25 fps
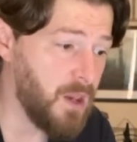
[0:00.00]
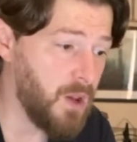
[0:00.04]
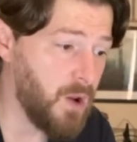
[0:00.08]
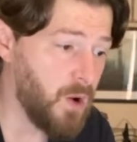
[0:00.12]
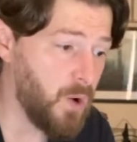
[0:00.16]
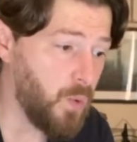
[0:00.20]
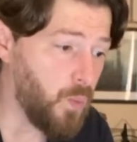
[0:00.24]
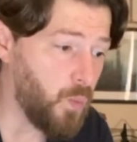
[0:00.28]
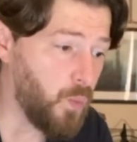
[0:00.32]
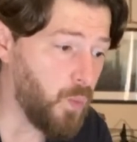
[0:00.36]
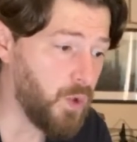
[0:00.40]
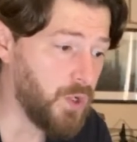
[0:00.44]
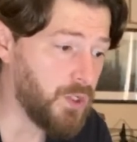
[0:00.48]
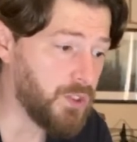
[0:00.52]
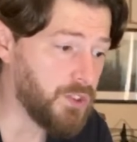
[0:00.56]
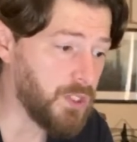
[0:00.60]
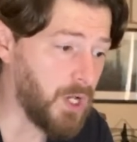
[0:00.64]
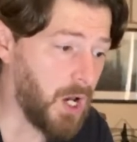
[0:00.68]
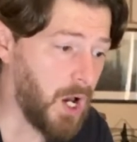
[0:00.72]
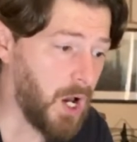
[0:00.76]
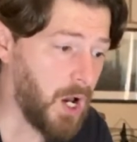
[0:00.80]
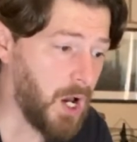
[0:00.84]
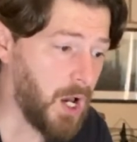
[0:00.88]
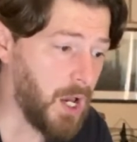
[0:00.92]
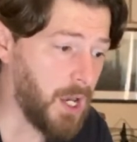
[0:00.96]
Would
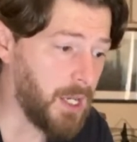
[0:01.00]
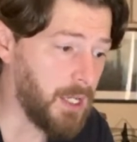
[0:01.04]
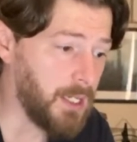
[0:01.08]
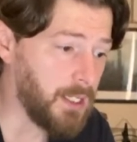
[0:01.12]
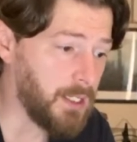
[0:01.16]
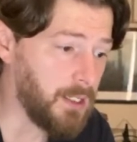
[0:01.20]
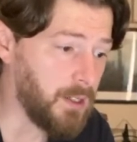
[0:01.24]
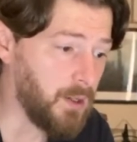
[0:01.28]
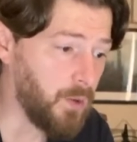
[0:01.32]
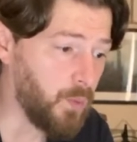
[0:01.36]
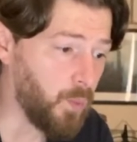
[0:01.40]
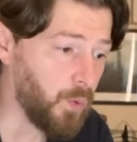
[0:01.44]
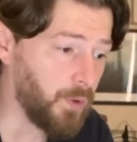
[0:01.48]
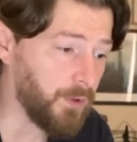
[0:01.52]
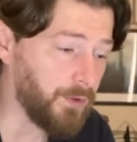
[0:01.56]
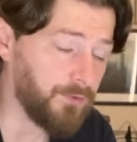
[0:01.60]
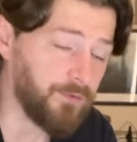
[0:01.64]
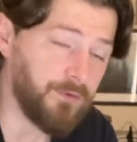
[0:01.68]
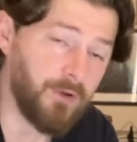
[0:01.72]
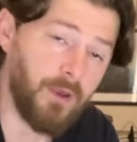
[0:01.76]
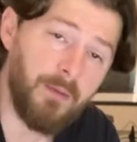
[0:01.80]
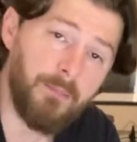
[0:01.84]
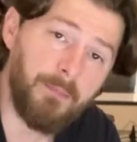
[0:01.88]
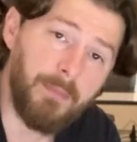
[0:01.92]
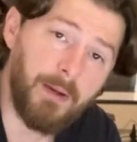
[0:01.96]
I want to
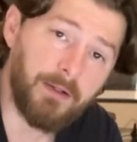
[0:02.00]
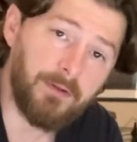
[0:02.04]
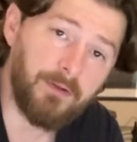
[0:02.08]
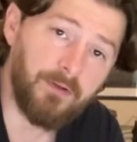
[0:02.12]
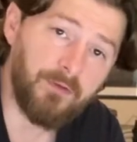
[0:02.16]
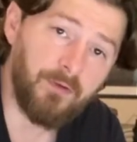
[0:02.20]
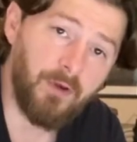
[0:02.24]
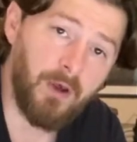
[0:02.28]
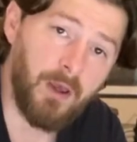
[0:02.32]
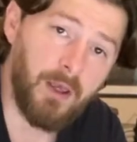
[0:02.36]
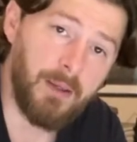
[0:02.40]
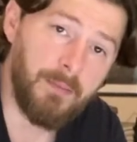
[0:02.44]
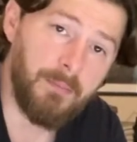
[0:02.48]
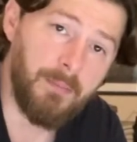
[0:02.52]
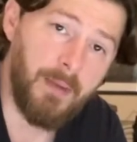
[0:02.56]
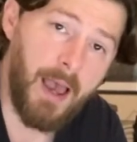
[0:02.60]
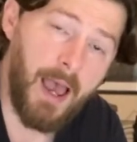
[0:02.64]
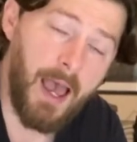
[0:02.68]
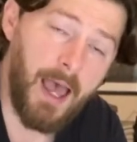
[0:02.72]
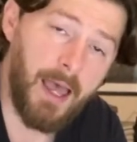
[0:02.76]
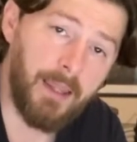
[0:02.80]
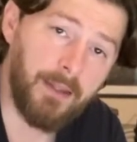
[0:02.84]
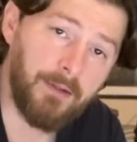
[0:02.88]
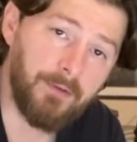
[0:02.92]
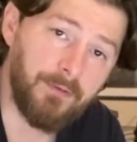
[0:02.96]
turn back the time
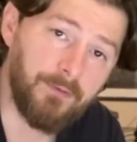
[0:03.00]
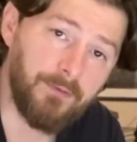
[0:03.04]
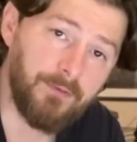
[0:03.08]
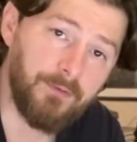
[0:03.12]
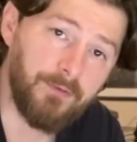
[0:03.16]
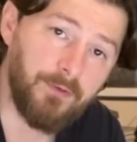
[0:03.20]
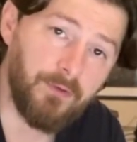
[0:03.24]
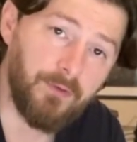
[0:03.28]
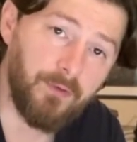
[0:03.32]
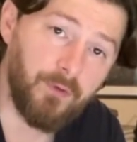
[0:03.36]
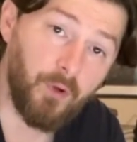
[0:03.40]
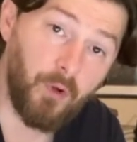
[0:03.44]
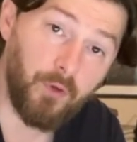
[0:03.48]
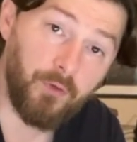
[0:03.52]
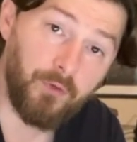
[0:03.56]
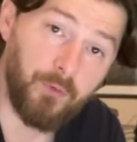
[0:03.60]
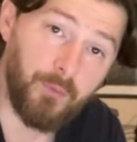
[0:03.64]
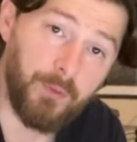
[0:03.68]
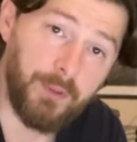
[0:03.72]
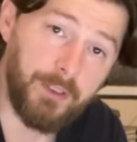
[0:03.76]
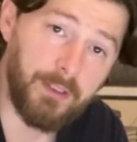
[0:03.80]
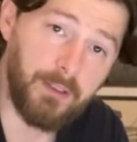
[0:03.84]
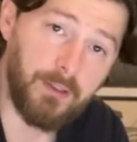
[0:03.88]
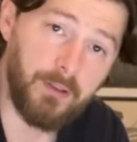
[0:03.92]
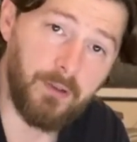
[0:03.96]
and not do
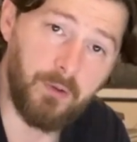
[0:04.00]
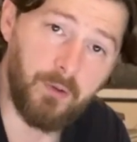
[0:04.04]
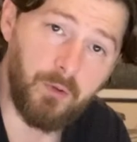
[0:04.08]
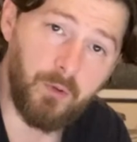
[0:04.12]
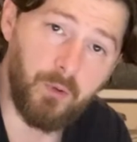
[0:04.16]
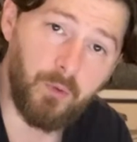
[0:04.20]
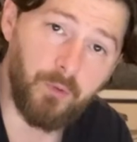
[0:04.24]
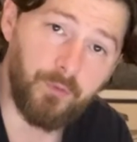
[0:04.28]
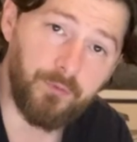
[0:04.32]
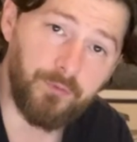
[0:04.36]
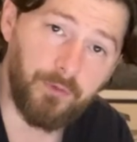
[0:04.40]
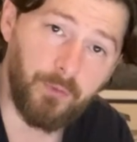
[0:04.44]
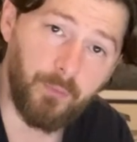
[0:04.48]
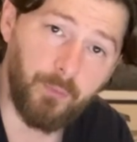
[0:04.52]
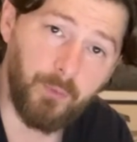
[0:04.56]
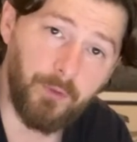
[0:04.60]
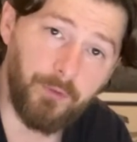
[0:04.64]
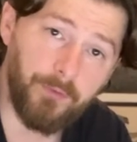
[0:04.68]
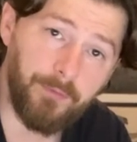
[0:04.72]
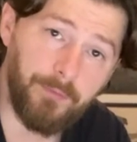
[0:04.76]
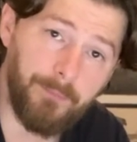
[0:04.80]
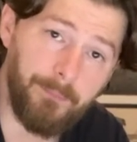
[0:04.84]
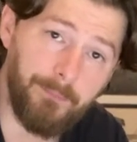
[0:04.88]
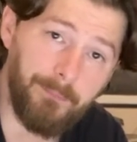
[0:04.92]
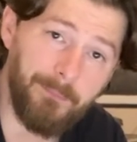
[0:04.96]
it? Of course I would.
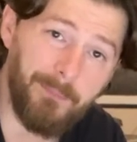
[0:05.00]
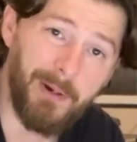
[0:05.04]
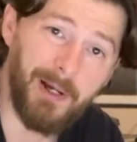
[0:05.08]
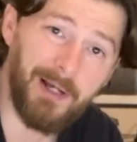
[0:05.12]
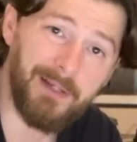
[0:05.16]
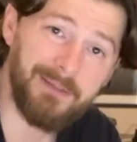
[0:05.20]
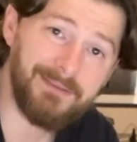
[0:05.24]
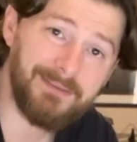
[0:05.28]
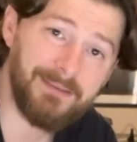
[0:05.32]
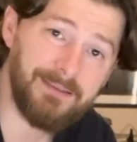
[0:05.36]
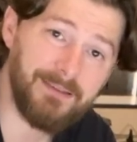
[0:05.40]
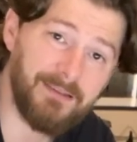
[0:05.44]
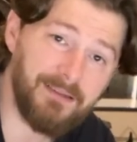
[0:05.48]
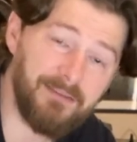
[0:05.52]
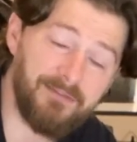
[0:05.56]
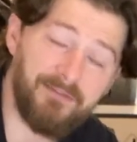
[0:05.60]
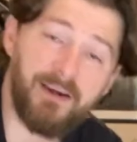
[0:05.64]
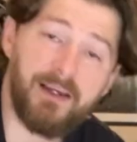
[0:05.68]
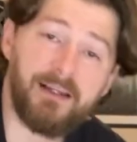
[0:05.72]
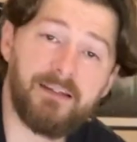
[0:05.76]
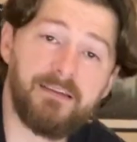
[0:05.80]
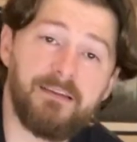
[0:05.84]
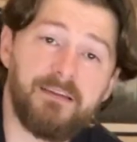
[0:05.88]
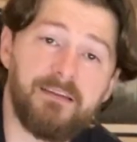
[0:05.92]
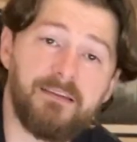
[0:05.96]
But the
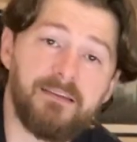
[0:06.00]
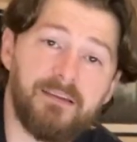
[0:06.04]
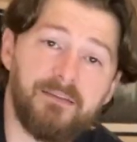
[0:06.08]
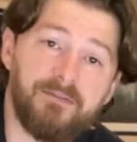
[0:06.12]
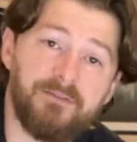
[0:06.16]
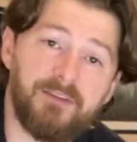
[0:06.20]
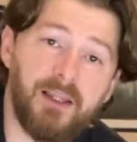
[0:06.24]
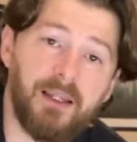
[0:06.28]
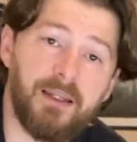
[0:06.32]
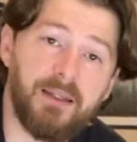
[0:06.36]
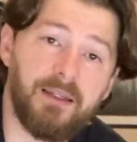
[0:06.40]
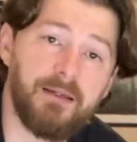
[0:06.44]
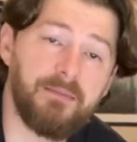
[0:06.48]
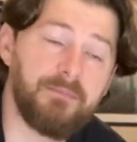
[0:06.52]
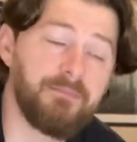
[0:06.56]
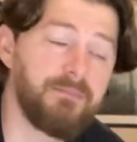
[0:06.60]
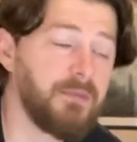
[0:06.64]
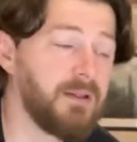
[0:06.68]
fact is I've done it.